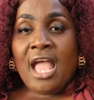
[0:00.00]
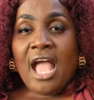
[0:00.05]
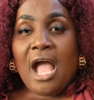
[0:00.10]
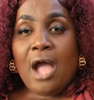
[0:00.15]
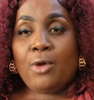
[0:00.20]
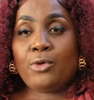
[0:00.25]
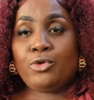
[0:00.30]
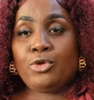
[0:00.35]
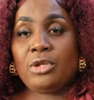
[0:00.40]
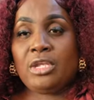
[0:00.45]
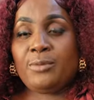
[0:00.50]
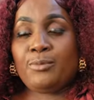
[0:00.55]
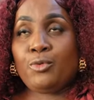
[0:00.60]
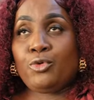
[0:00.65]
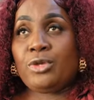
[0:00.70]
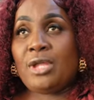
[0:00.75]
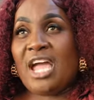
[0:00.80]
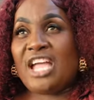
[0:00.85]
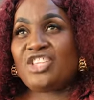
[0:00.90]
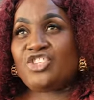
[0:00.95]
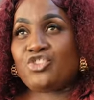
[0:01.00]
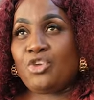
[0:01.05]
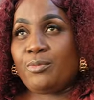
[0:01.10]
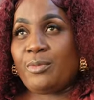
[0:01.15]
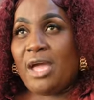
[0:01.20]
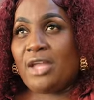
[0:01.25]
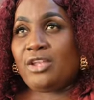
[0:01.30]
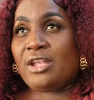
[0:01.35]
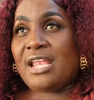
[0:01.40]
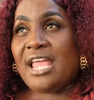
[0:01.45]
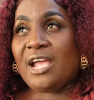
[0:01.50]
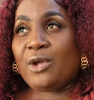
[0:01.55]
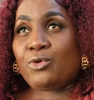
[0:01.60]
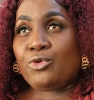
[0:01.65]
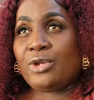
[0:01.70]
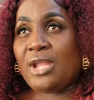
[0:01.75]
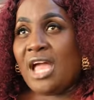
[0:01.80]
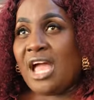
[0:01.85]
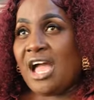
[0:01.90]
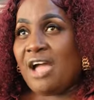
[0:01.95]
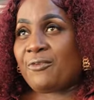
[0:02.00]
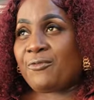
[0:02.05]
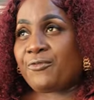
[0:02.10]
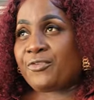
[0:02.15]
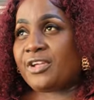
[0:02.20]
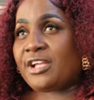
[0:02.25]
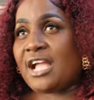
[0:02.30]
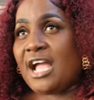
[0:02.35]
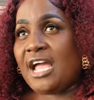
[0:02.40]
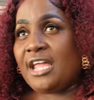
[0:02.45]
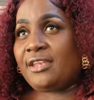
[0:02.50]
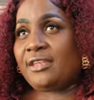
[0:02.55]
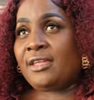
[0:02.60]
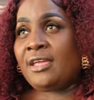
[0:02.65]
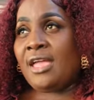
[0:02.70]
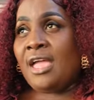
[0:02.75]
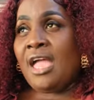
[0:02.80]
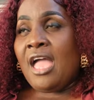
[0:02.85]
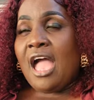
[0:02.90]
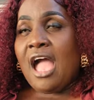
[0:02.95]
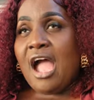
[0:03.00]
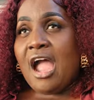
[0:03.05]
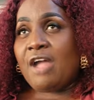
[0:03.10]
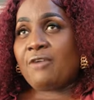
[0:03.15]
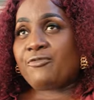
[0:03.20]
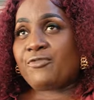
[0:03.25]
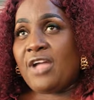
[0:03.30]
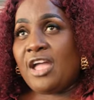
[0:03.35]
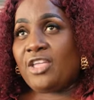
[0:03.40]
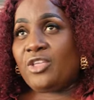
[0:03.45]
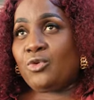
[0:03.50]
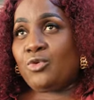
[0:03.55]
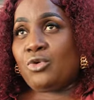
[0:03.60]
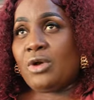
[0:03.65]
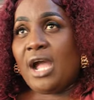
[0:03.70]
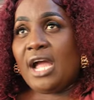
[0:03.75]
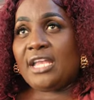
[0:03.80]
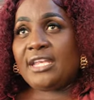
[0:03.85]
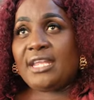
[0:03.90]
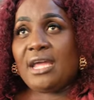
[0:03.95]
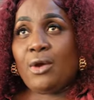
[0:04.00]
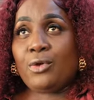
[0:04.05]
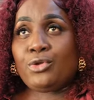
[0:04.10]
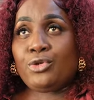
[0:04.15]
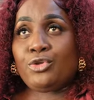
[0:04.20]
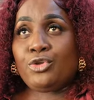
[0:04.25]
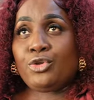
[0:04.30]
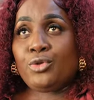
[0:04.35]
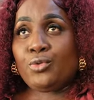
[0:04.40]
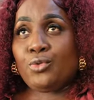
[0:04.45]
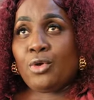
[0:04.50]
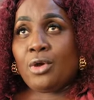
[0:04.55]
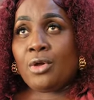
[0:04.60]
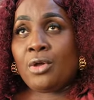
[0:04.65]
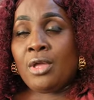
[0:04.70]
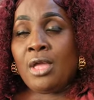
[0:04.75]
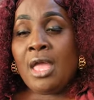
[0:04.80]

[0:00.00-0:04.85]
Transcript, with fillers: I want to live on a jump and I like on African or from Uganda. I don't know.